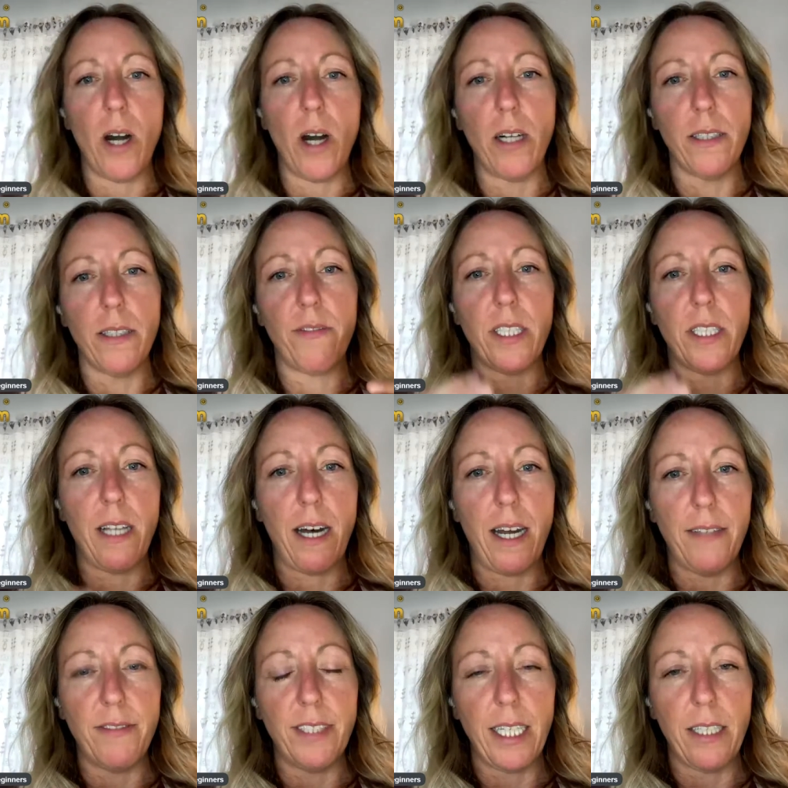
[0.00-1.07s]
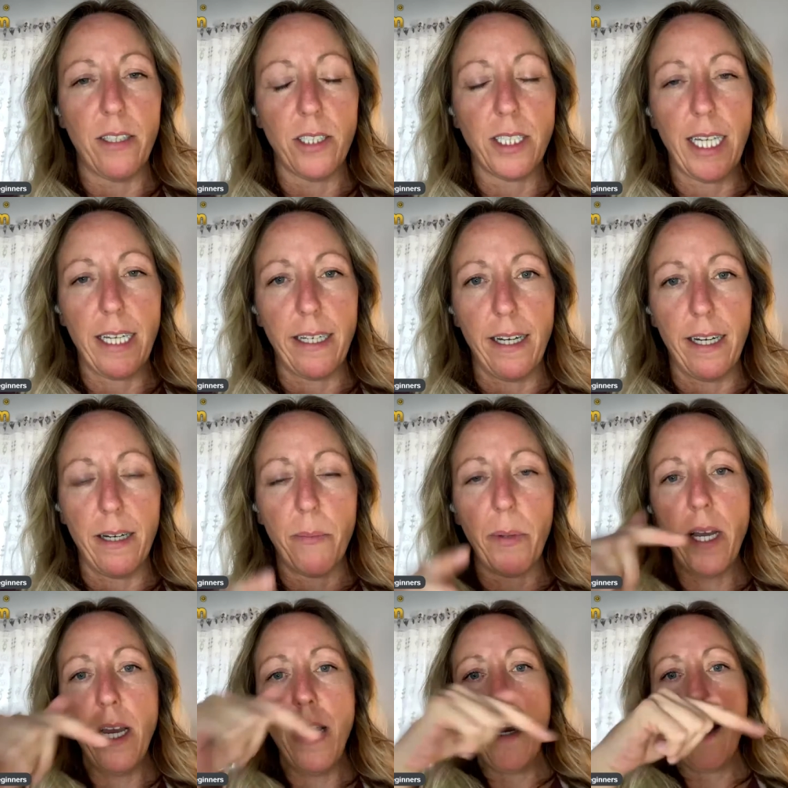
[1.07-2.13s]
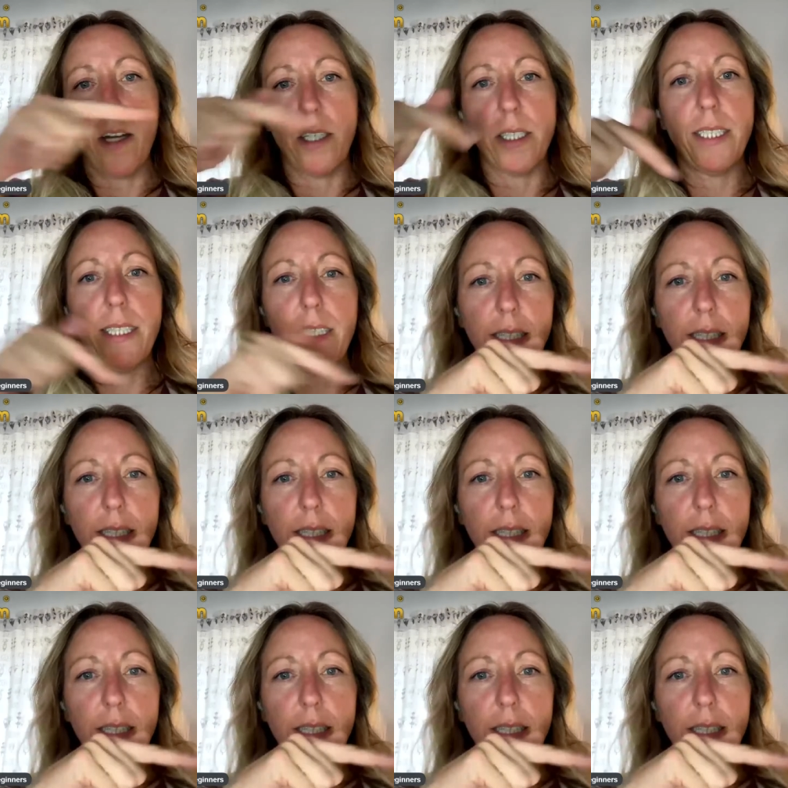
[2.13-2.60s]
So all of the lives that are set up are